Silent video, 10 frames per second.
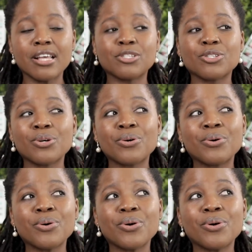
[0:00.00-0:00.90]

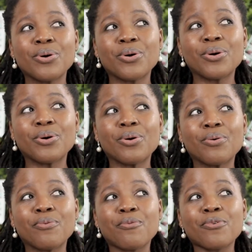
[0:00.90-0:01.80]
So
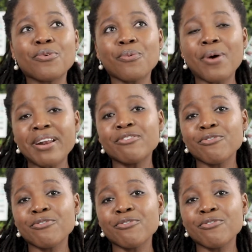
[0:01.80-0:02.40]
you want